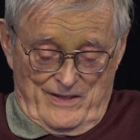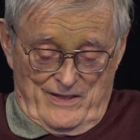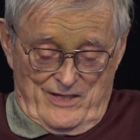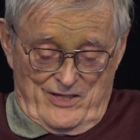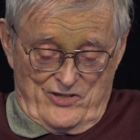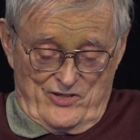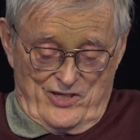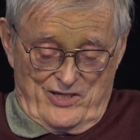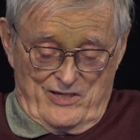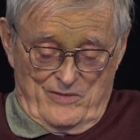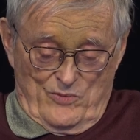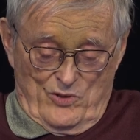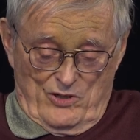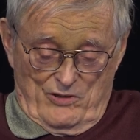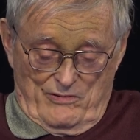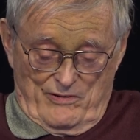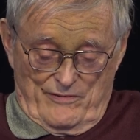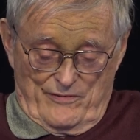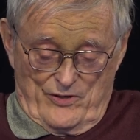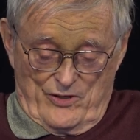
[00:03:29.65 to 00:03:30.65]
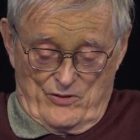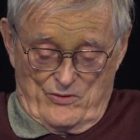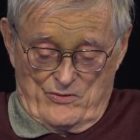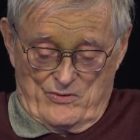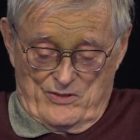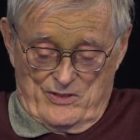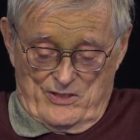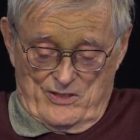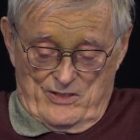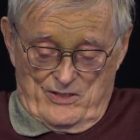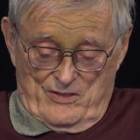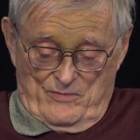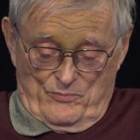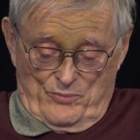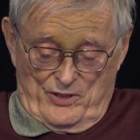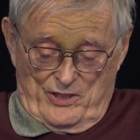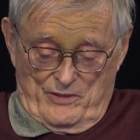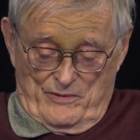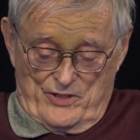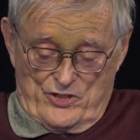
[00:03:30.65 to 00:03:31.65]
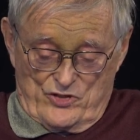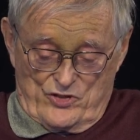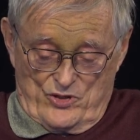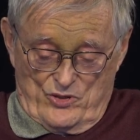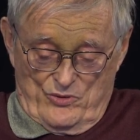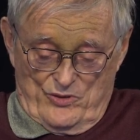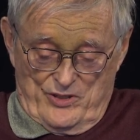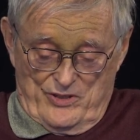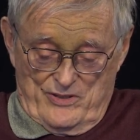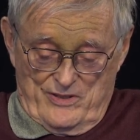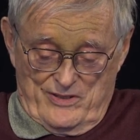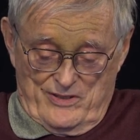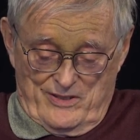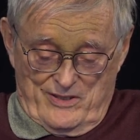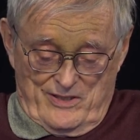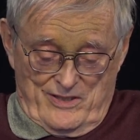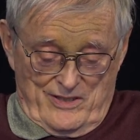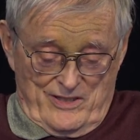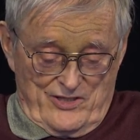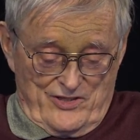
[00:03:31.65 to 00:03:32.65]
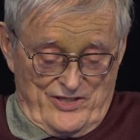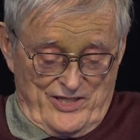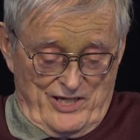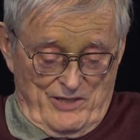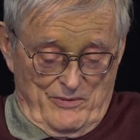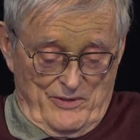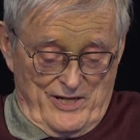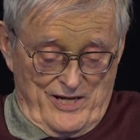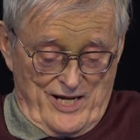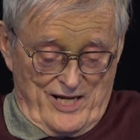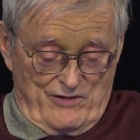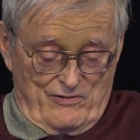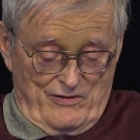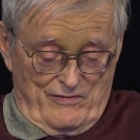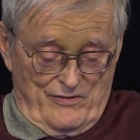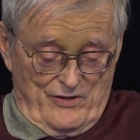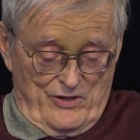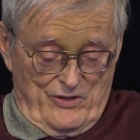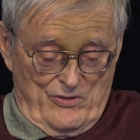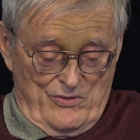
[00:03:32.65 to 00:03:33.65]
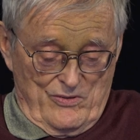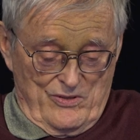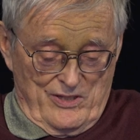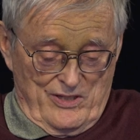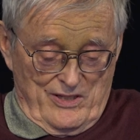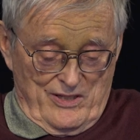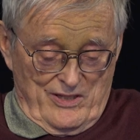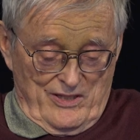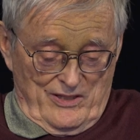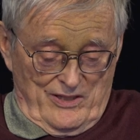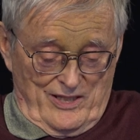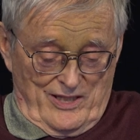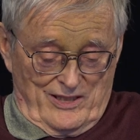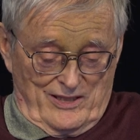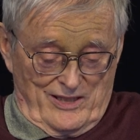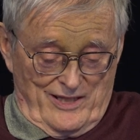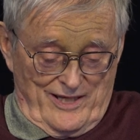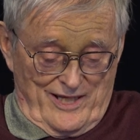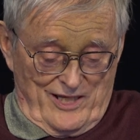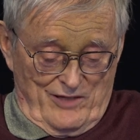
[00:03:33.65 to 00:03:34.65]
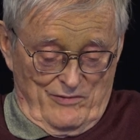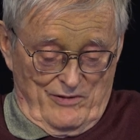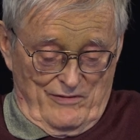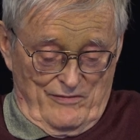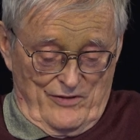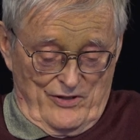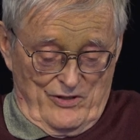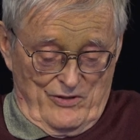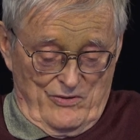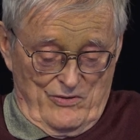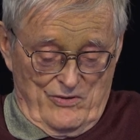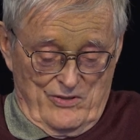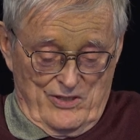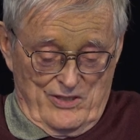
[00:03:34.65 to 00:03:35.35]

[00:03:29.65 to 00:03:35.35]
Sycamore Review, Prairie Schooner, Saranac Review, the Atlanta Review,